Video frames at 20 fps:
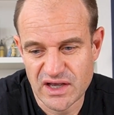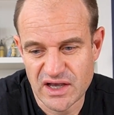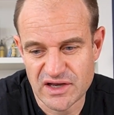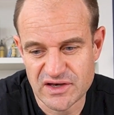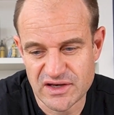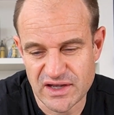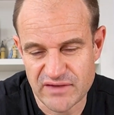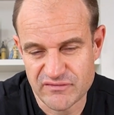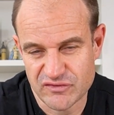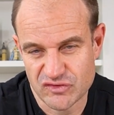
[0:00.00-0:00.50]

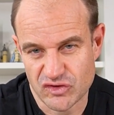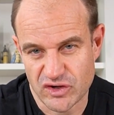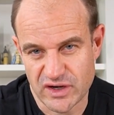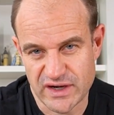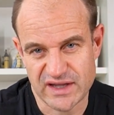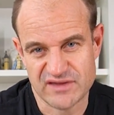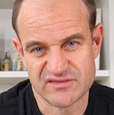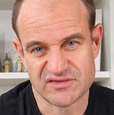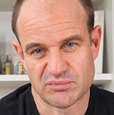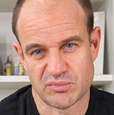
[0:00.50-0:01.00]
and you haven't
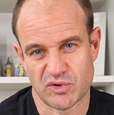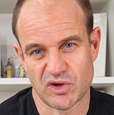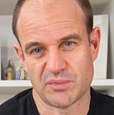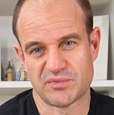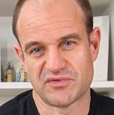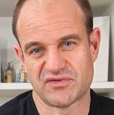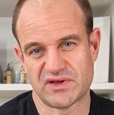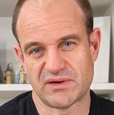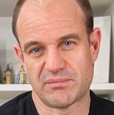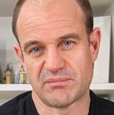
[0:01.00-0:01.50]
tried exit
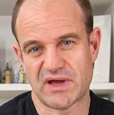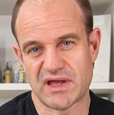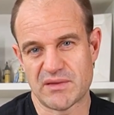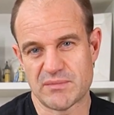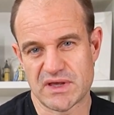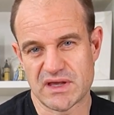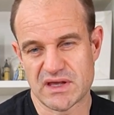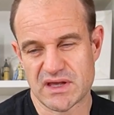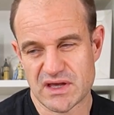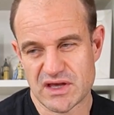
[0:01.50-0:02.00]
pops, then
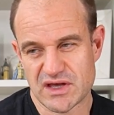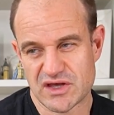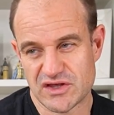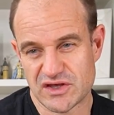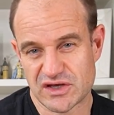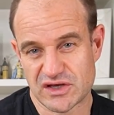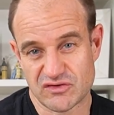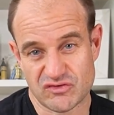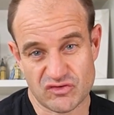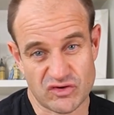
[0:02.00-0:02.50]
maybe
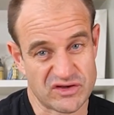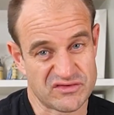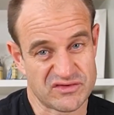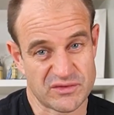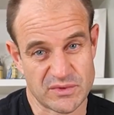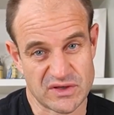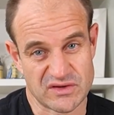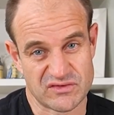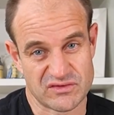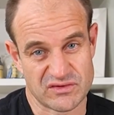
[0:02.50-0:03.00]
you can try
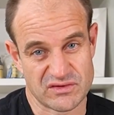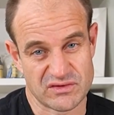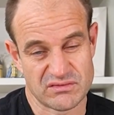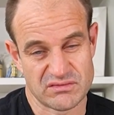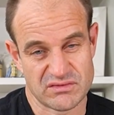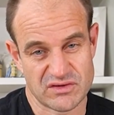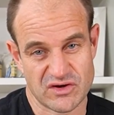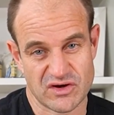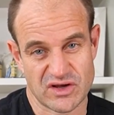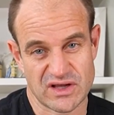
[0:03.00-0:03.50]
something
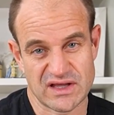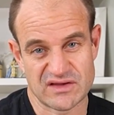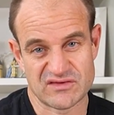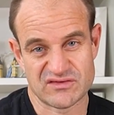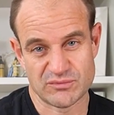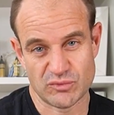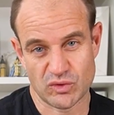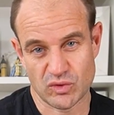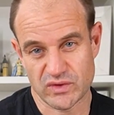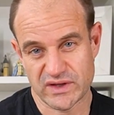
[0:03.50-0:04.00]
to, you know, get
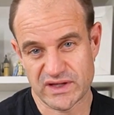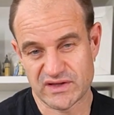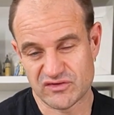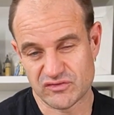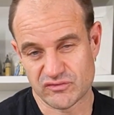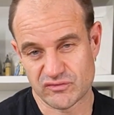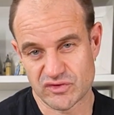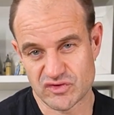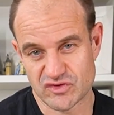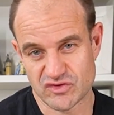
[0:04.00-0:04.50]
some more
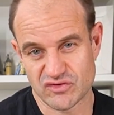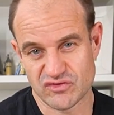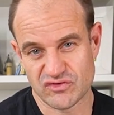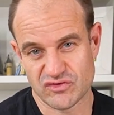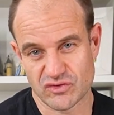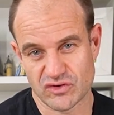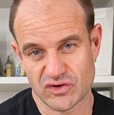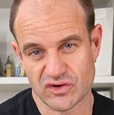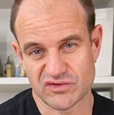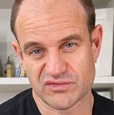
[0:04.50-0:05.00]
leads and
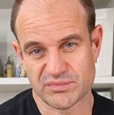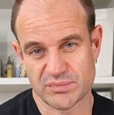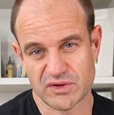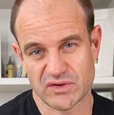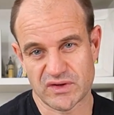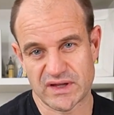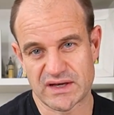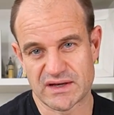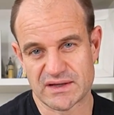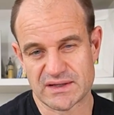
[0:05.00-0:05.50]
reduce your cost
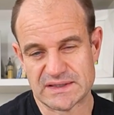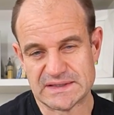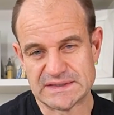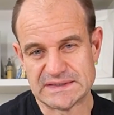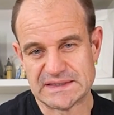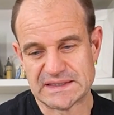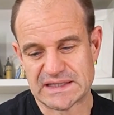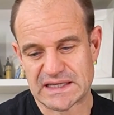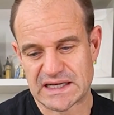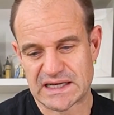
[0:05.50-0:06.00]
per lead.
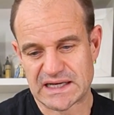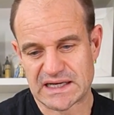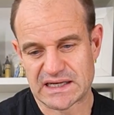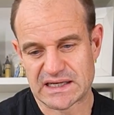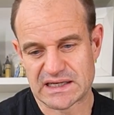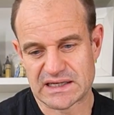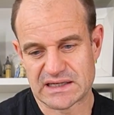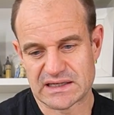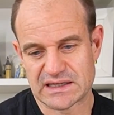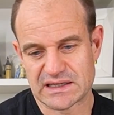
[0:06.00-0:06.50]

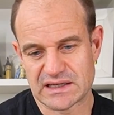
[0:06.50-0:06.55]
Uh,